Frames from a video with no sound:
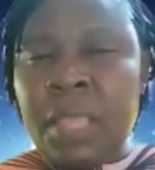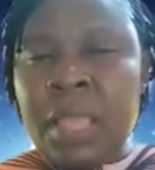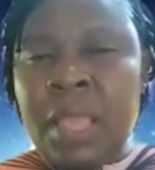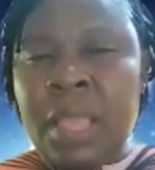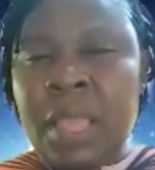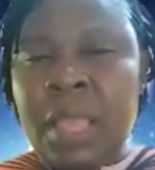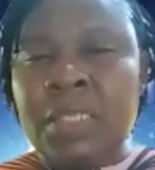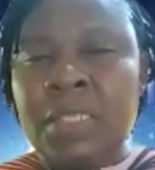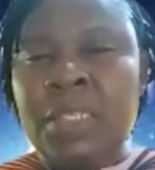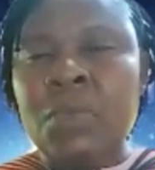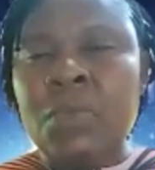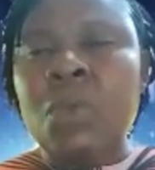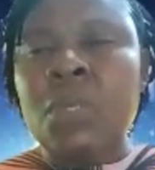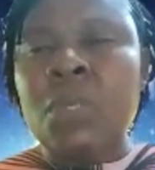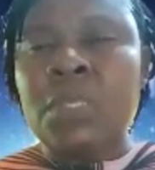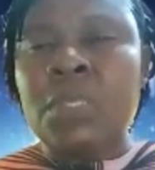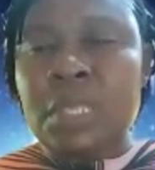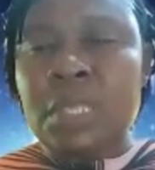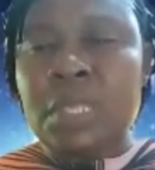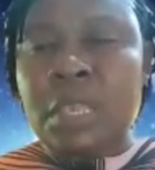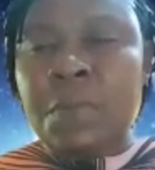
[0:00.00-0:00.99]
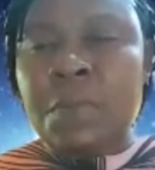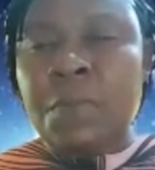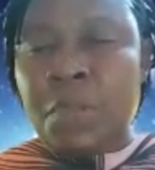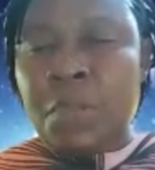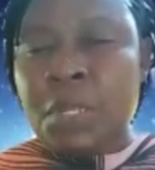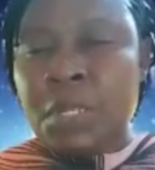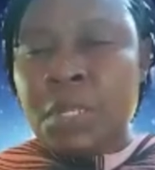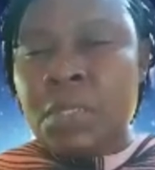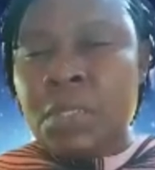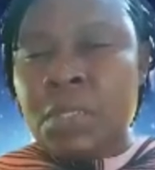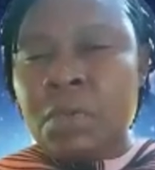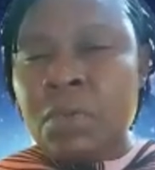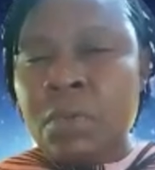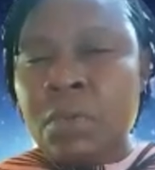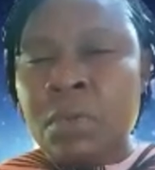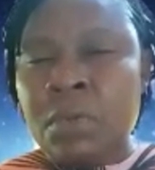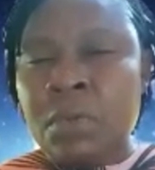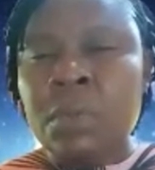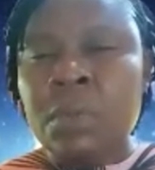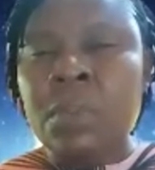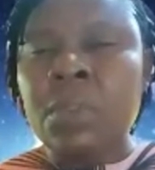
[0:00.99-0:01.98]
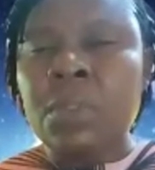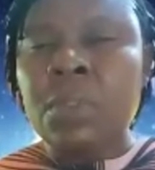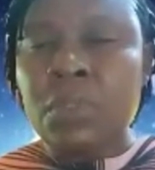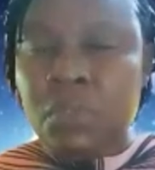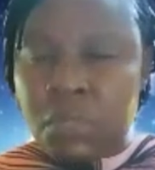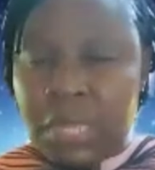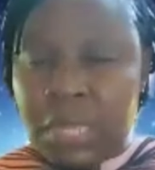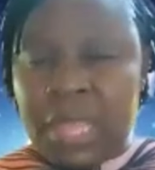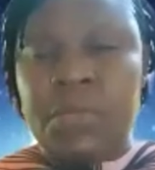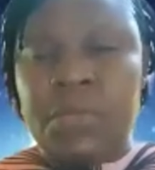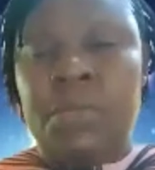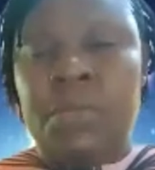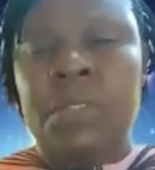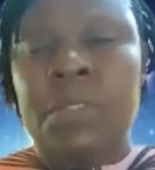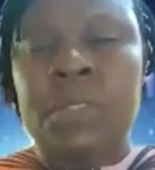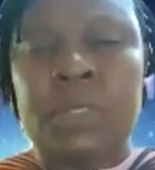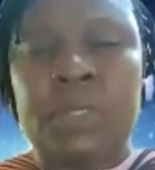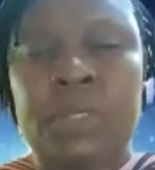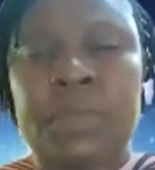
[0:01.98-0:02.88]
and she was a political juggernaut.